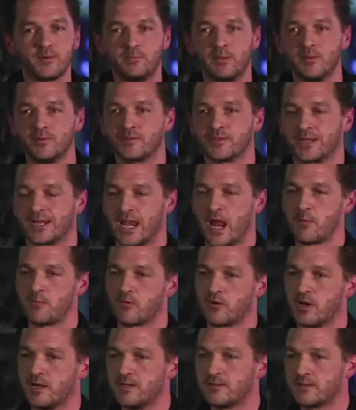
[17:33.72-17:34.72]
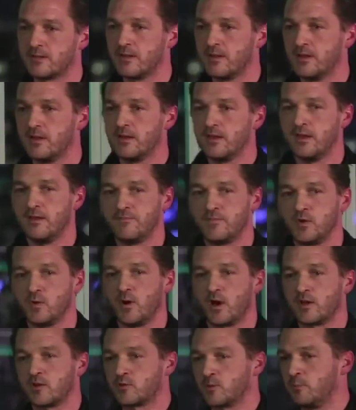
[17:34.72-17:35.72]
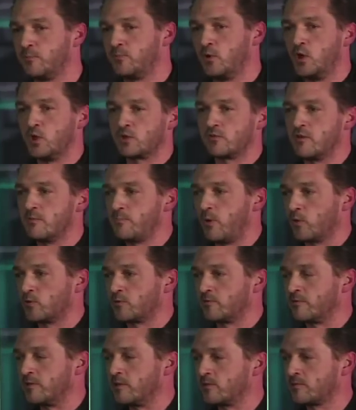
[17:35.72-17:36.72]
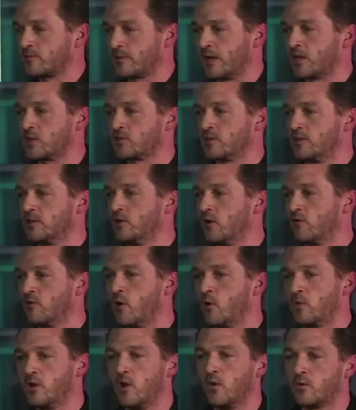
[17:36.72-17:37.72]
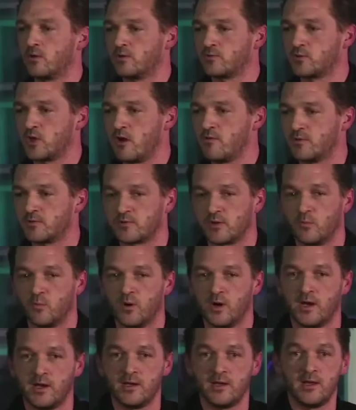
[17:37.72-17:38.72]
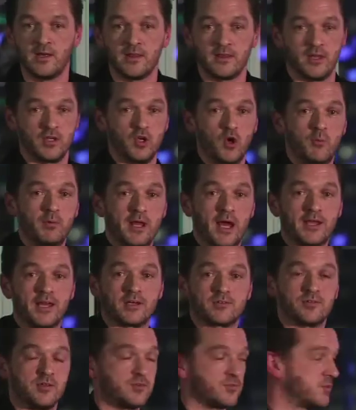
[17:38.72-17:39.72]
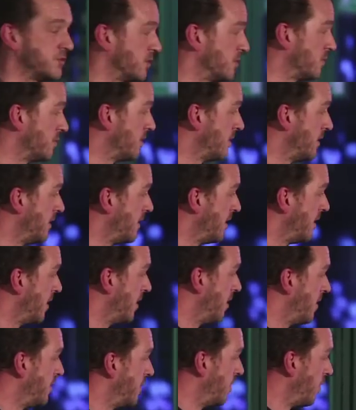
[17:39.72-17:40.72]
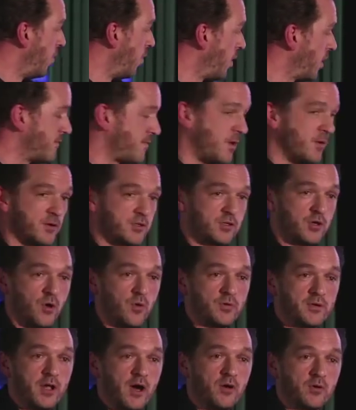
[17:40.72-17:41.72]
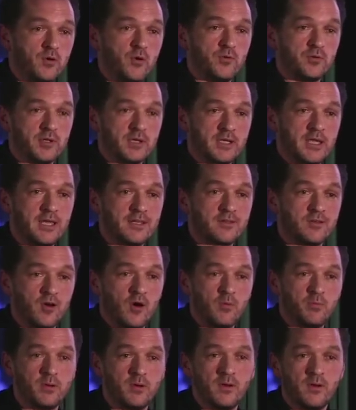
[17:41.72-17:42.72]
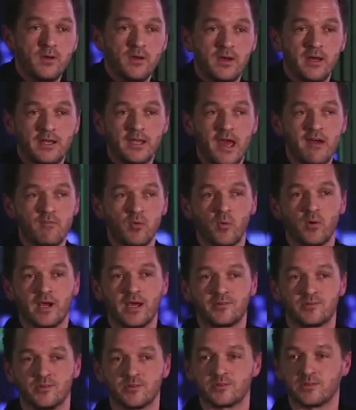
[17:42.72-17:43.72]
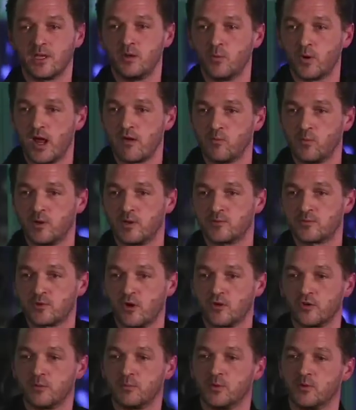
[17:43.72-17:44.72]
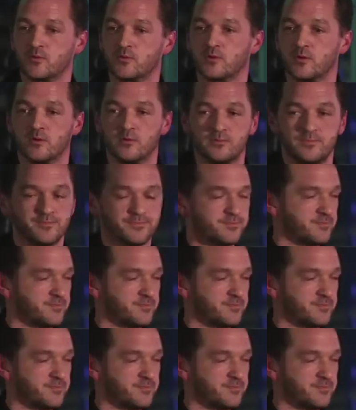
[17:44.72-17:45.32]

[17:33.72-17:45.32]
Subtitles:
for people to collaborate if you had a Subversion repository stashed in your own local server somewhere that nobody had access to. All of our code now goes into GitHub, and everyone gets to see what everyone else contributes to.